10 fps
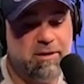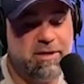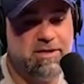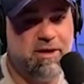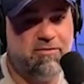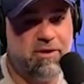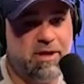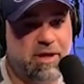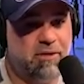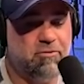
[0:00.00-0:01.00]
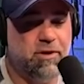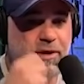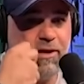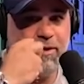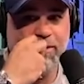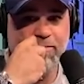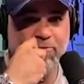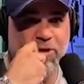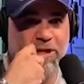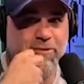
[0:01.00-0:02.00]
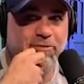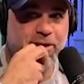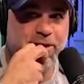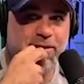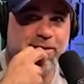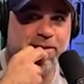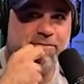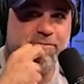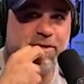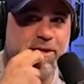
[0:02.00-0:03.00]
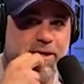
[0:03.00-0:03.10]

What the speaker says: He definitely had a really, really, really good life for a cat.